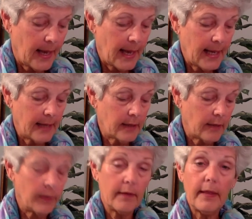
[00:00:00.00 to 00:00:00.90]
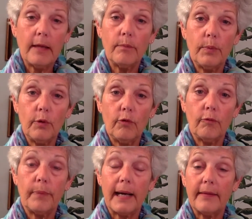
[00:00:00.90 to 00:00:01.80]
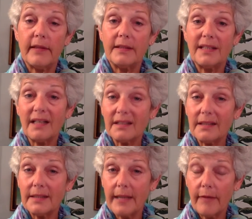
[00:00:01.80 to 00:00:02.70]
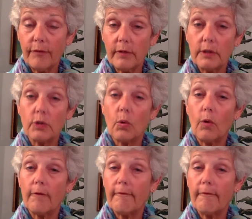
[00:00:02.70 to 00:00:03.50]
And then they move by the ductus deferens or